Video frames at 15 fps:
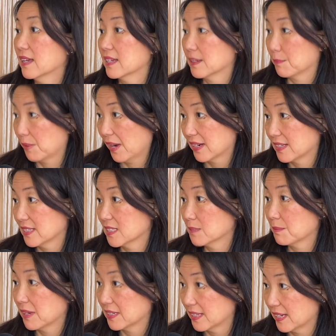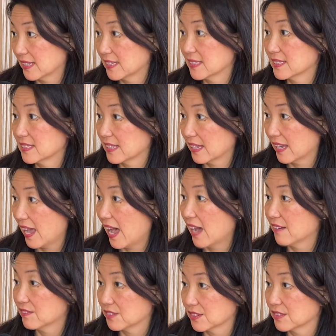get pregnant spontaneously
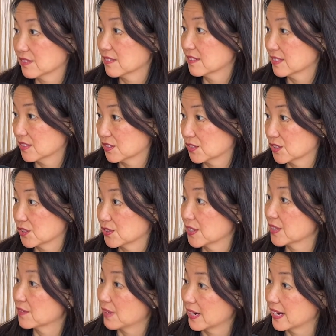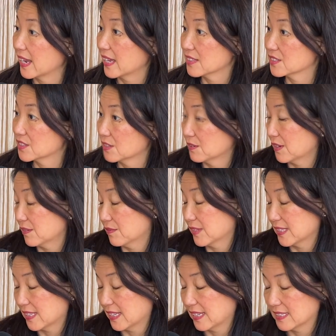after the surgery in the right hand. So it
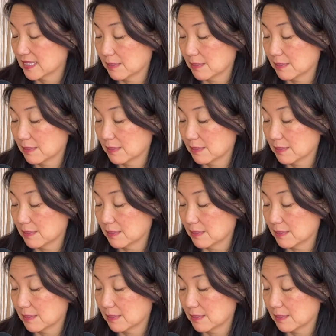really is